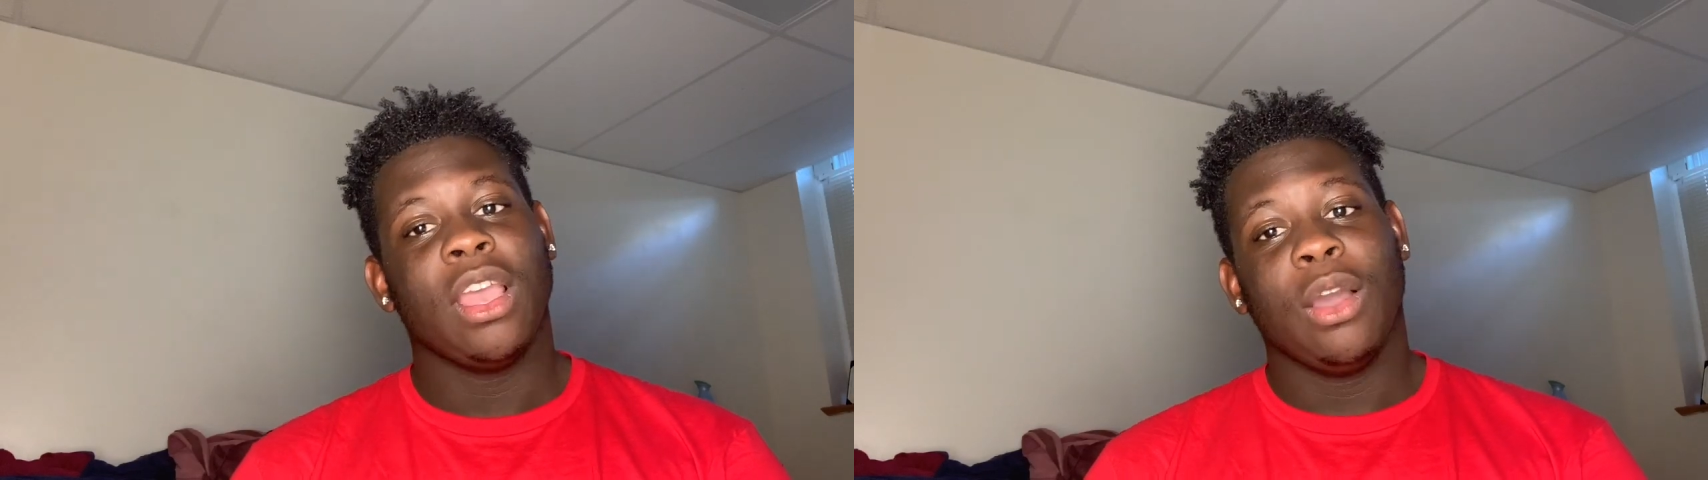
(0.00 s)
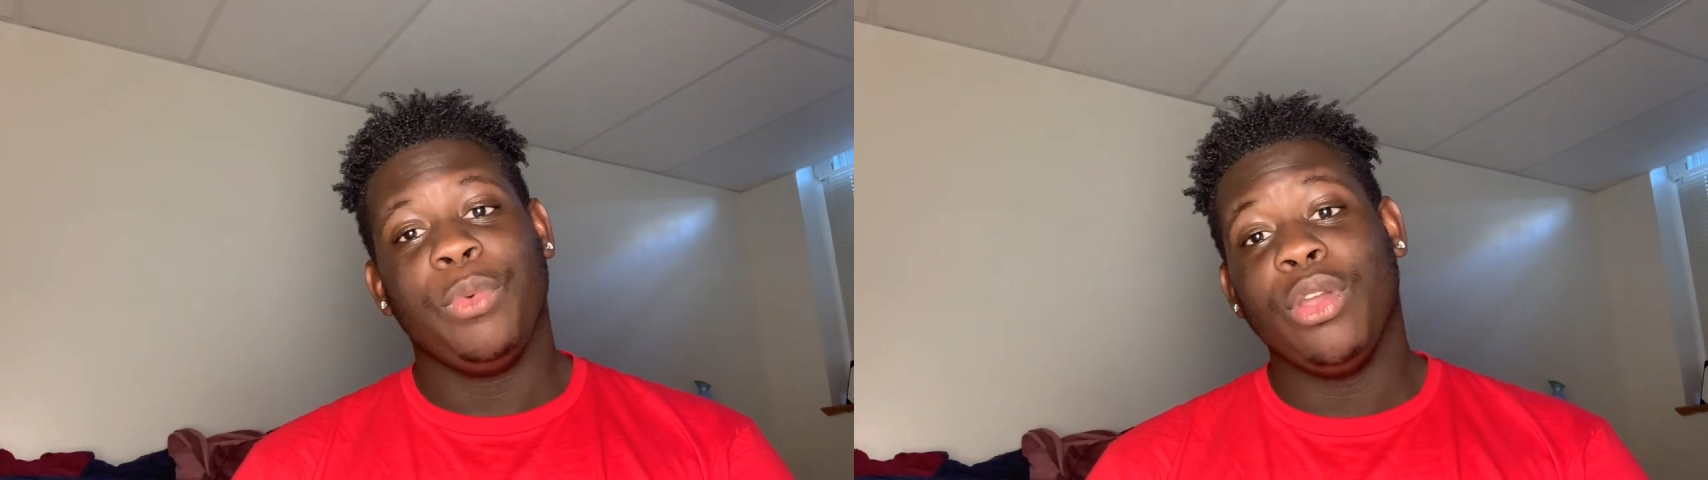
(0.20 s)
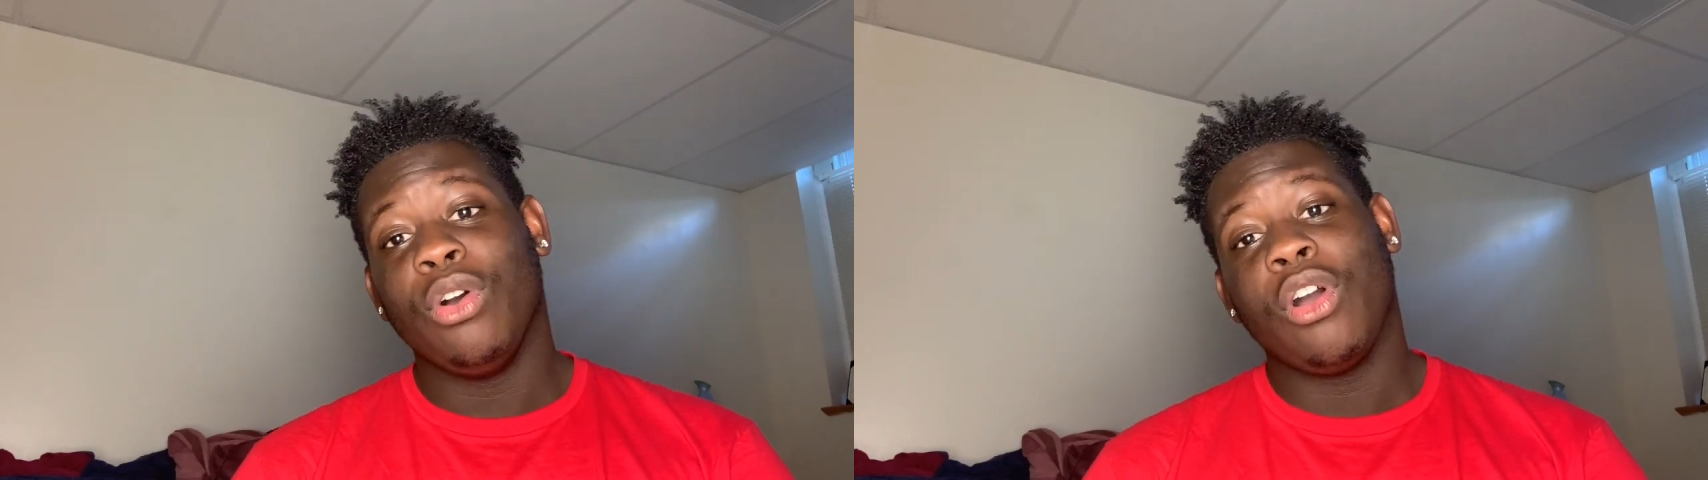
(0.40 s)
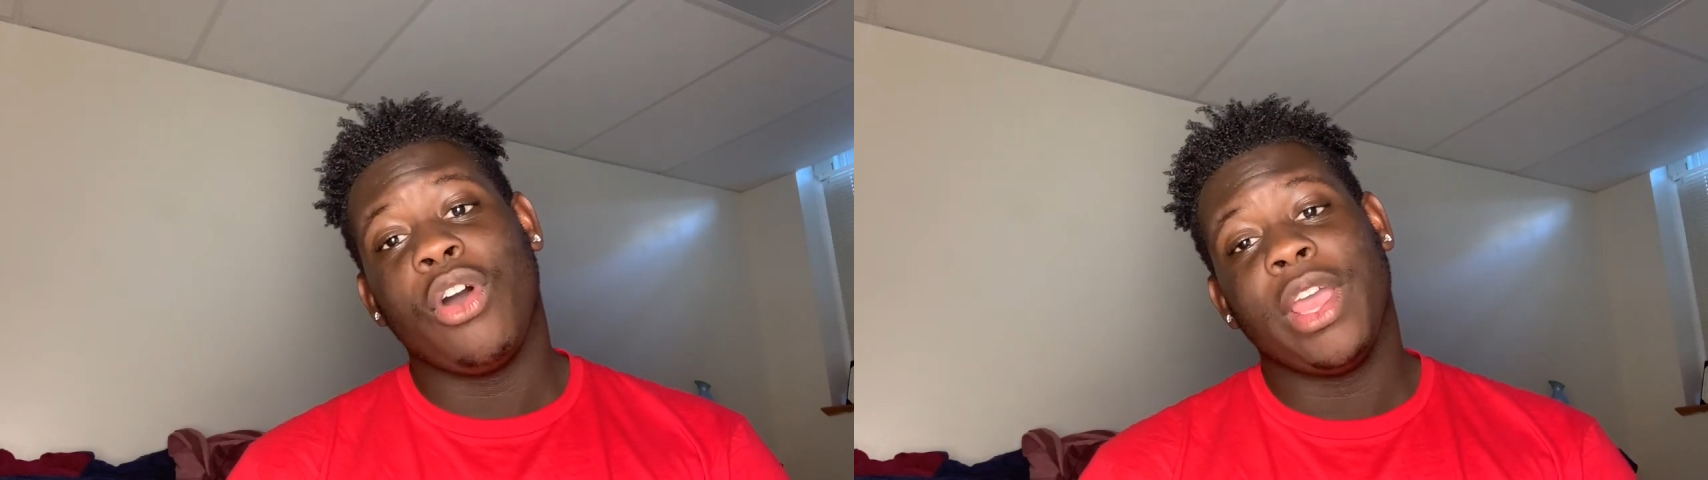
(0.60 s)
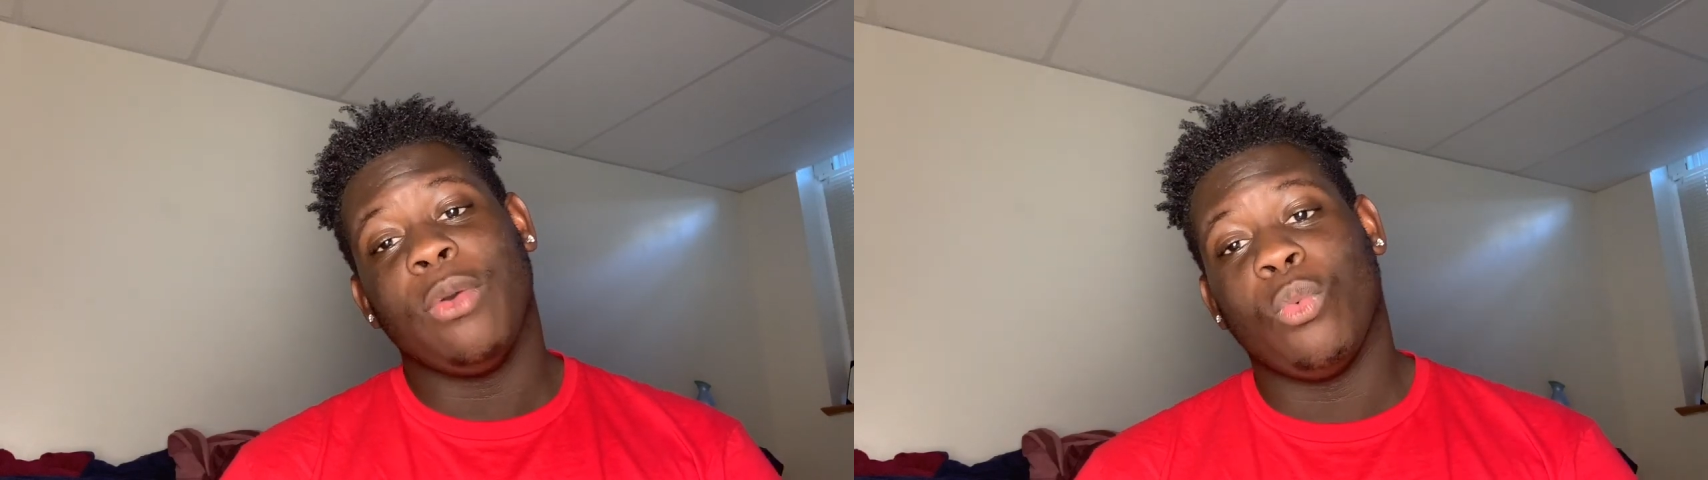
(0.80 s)
We gonna
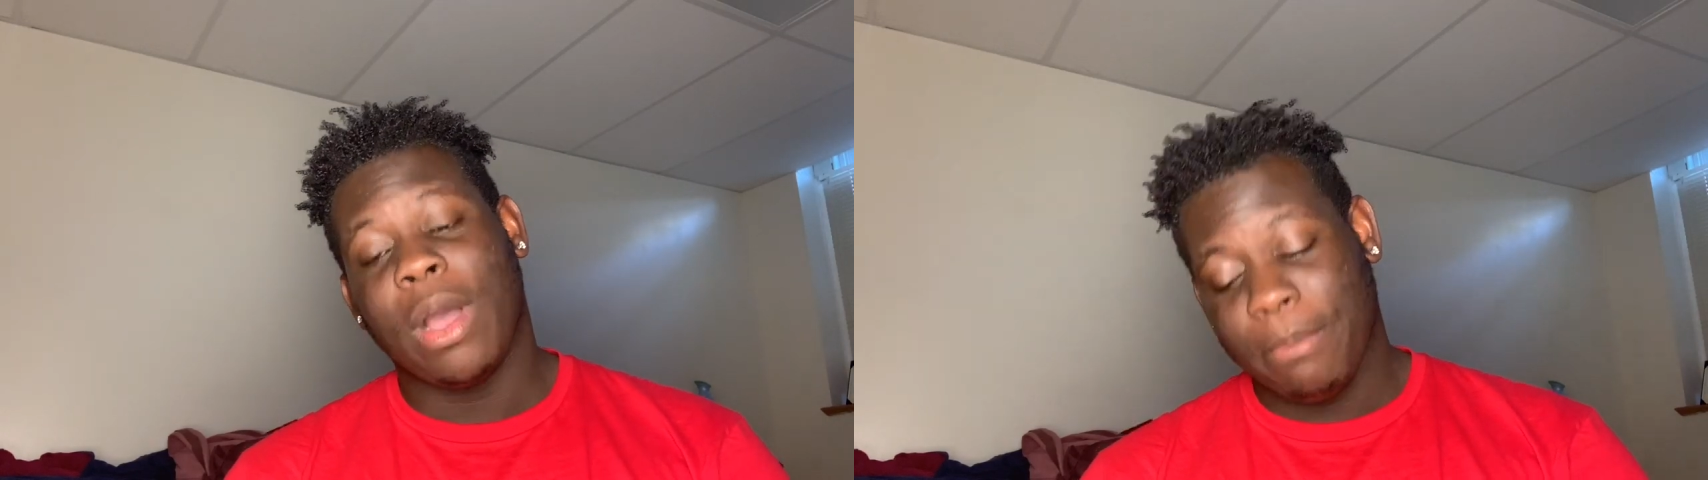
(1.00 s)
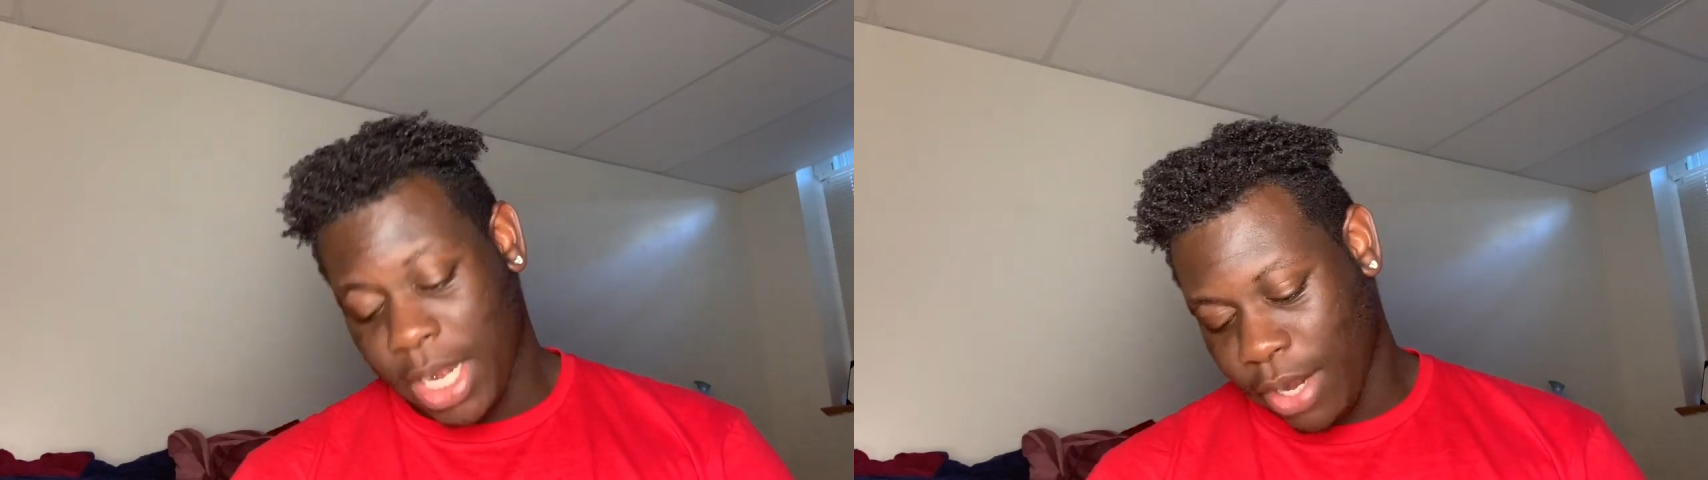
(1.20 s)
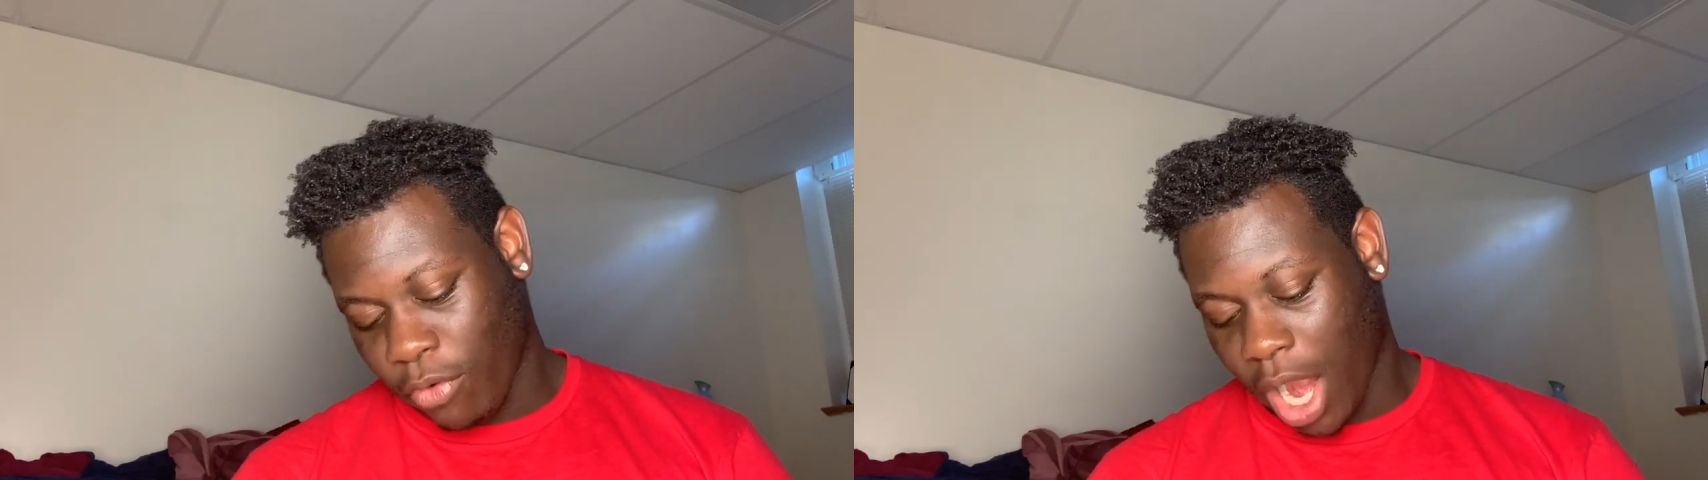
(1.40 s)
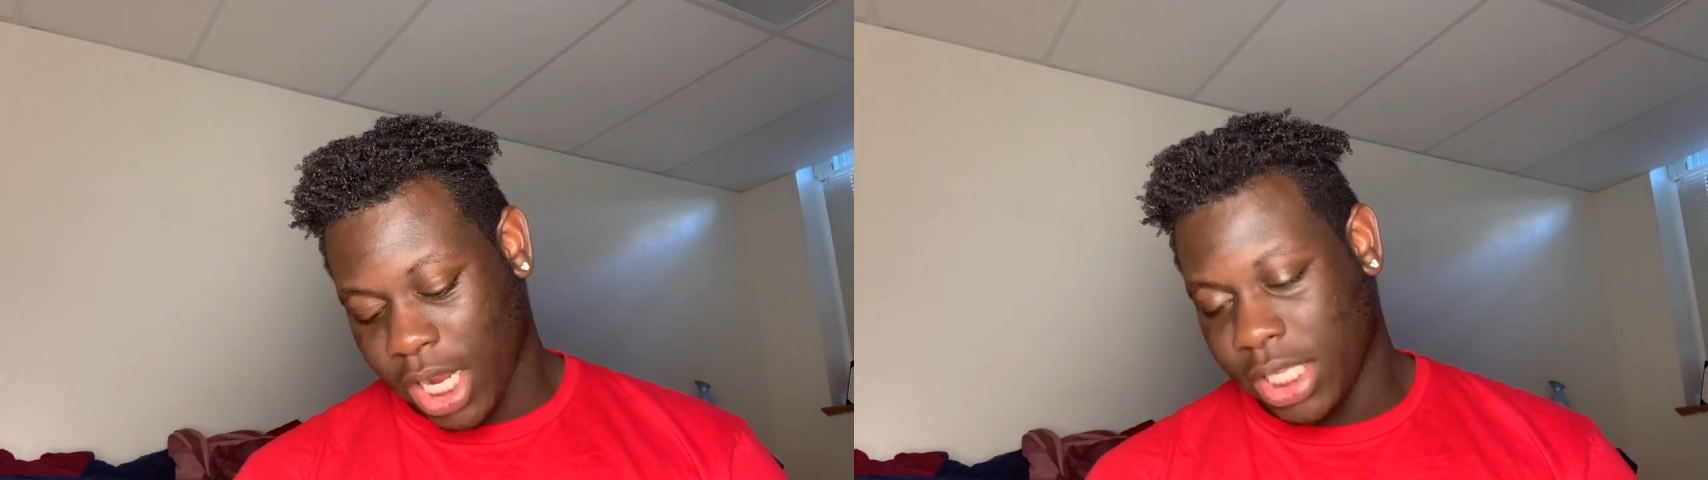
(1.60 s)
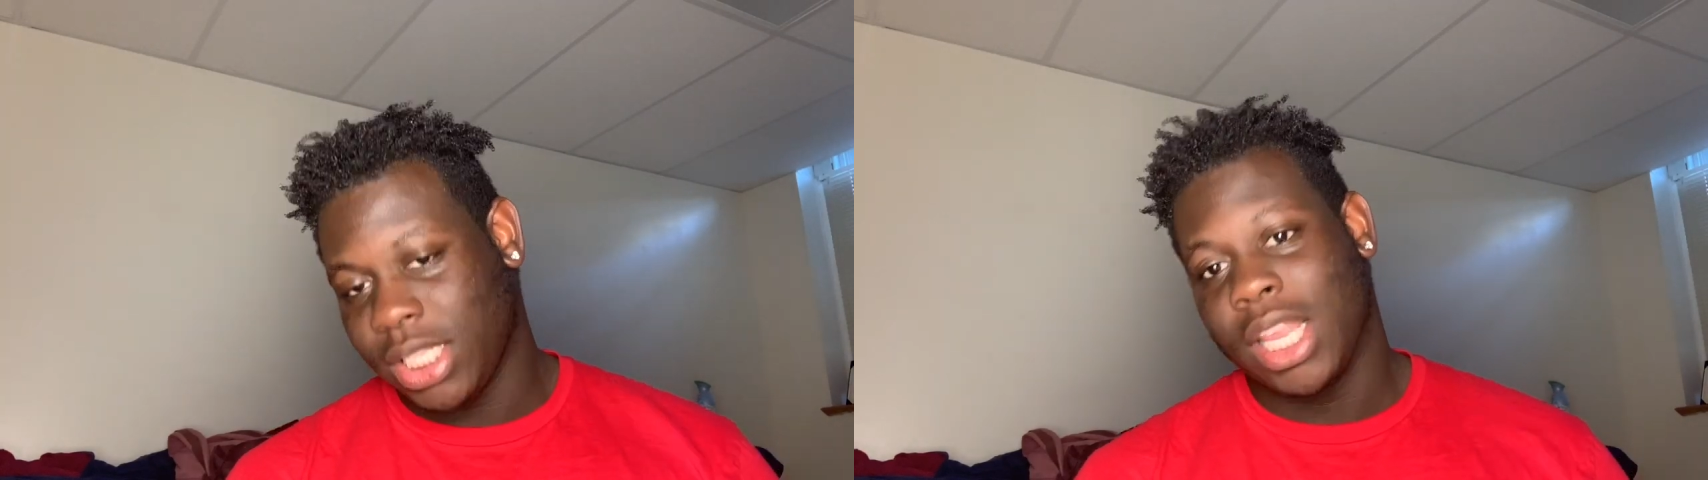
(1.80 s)
call him 1 Minute
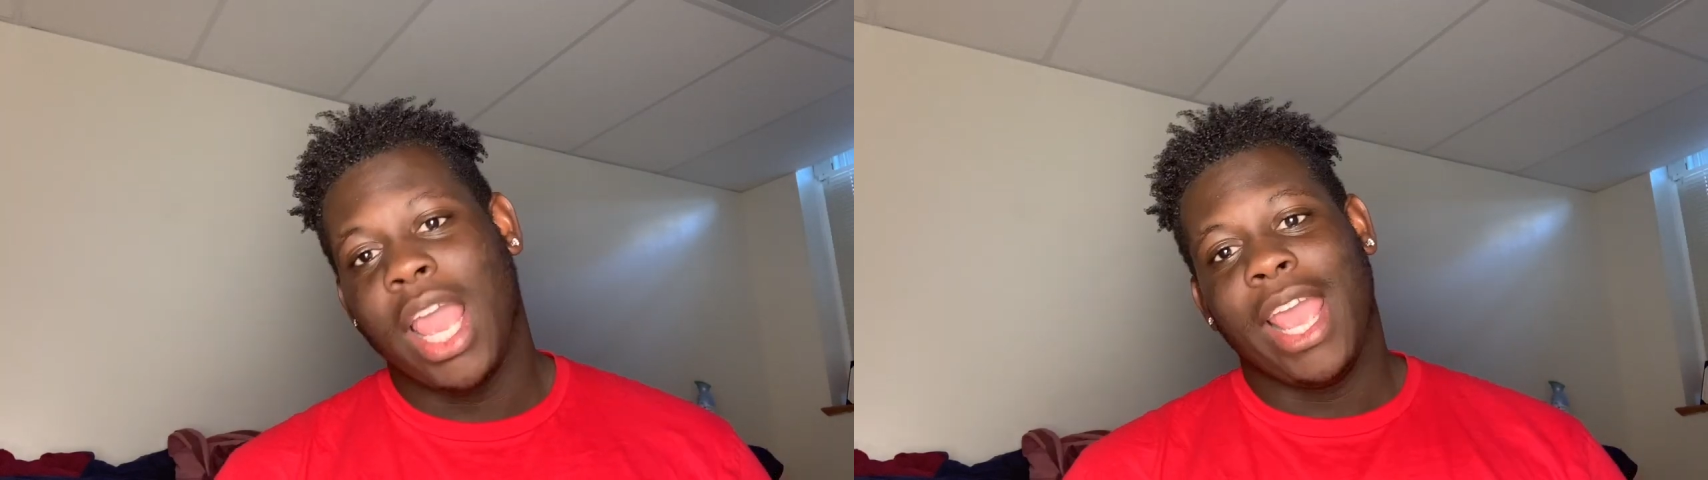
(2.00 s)
Rice.